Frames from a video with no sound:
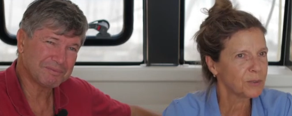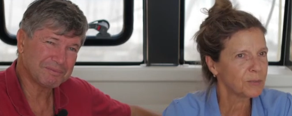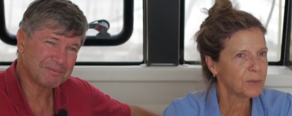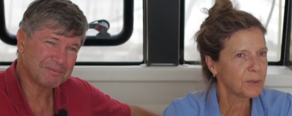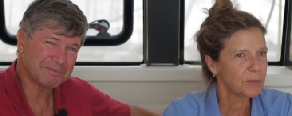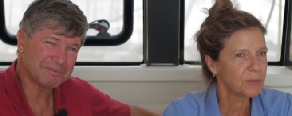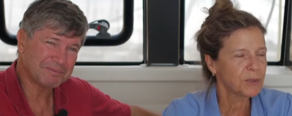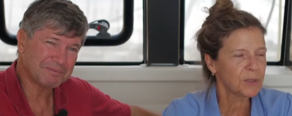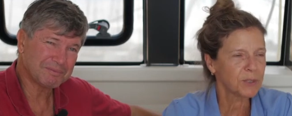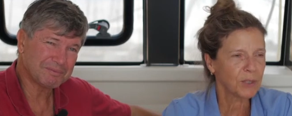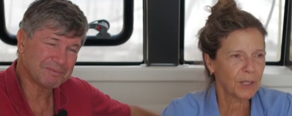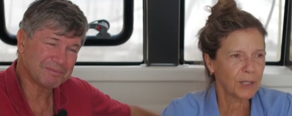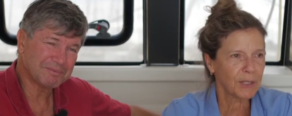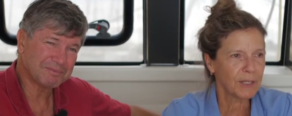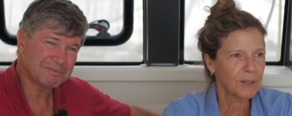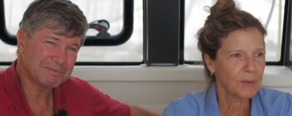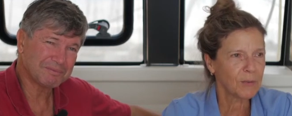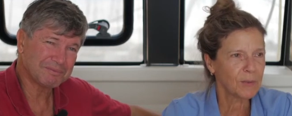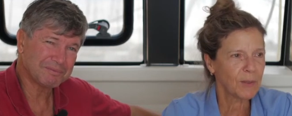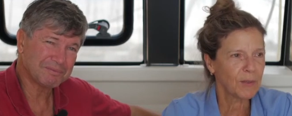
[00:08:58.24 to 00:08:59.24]
Speaker 1: We were
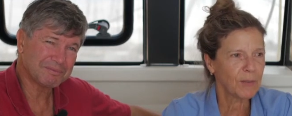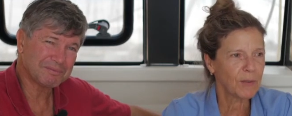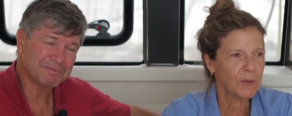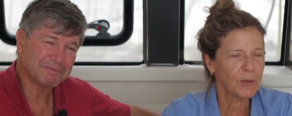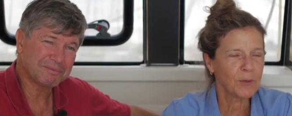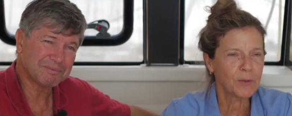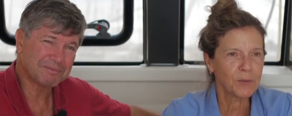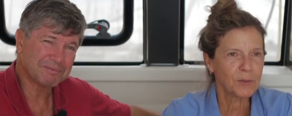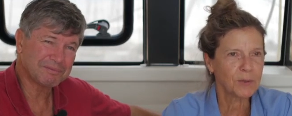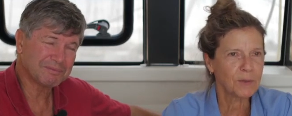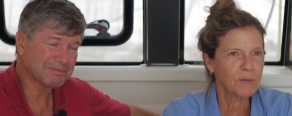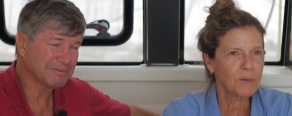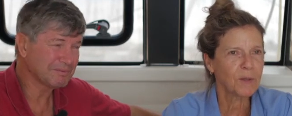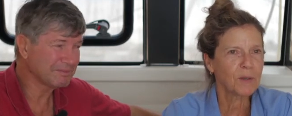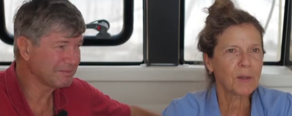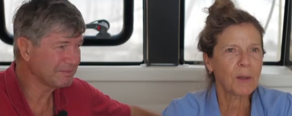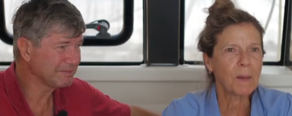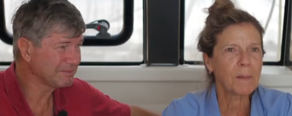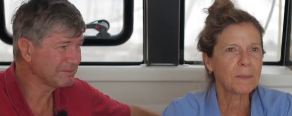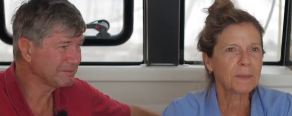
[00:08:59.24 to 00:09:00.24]
talking with the owner of
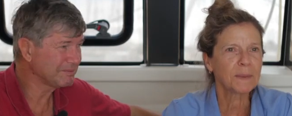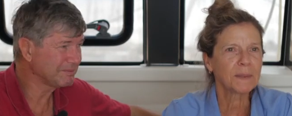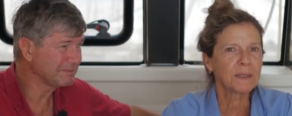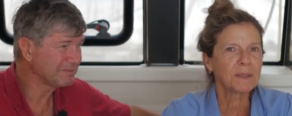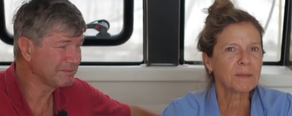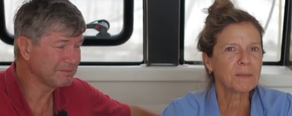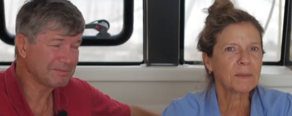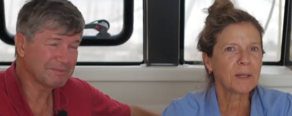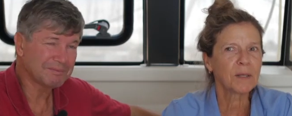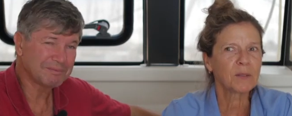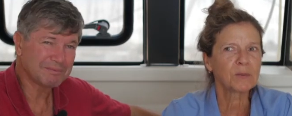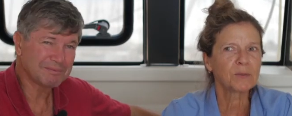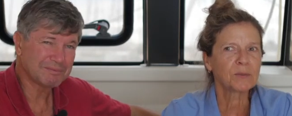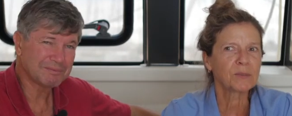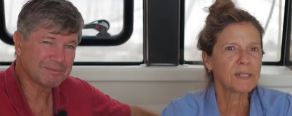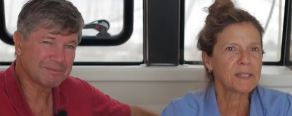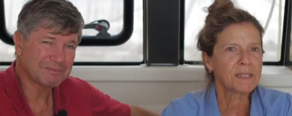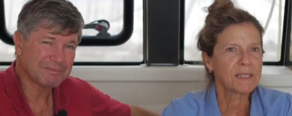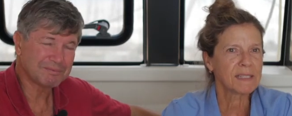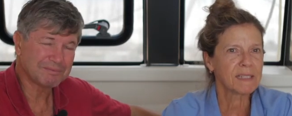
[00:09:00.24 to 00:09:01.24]
the company about
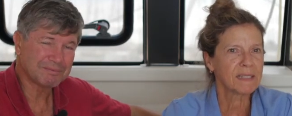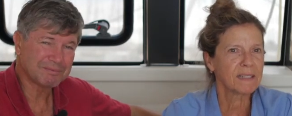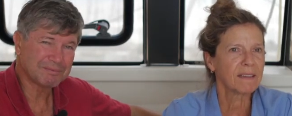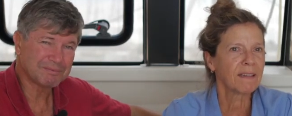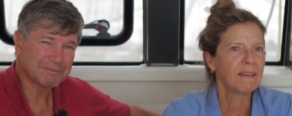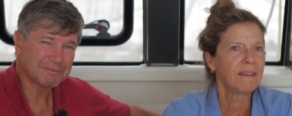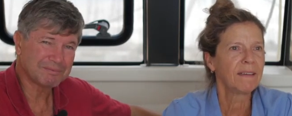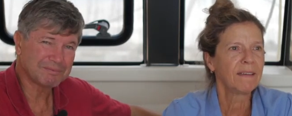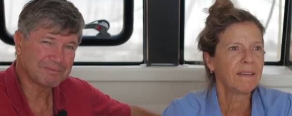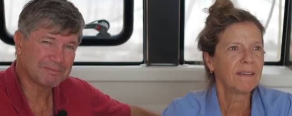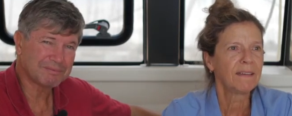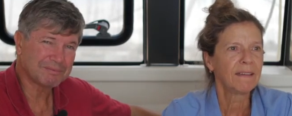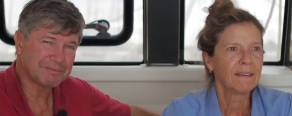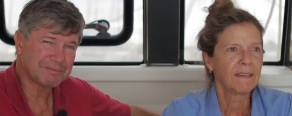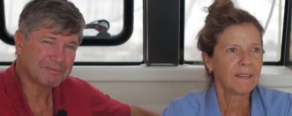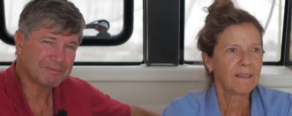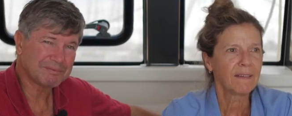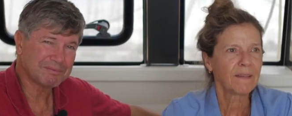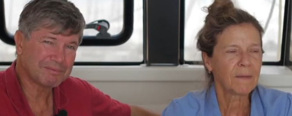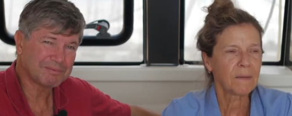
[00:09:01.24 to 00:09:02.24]
racing
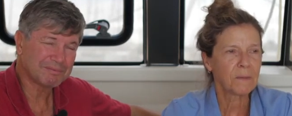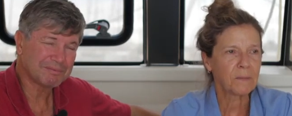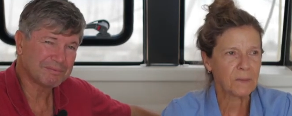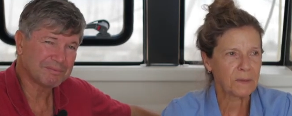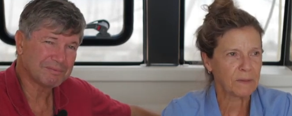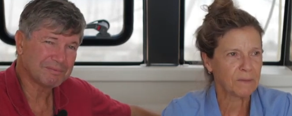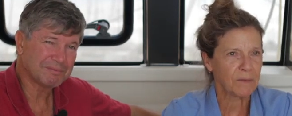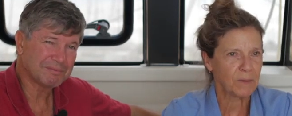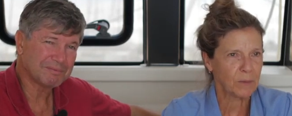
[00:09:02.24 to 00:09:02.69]
uh, one of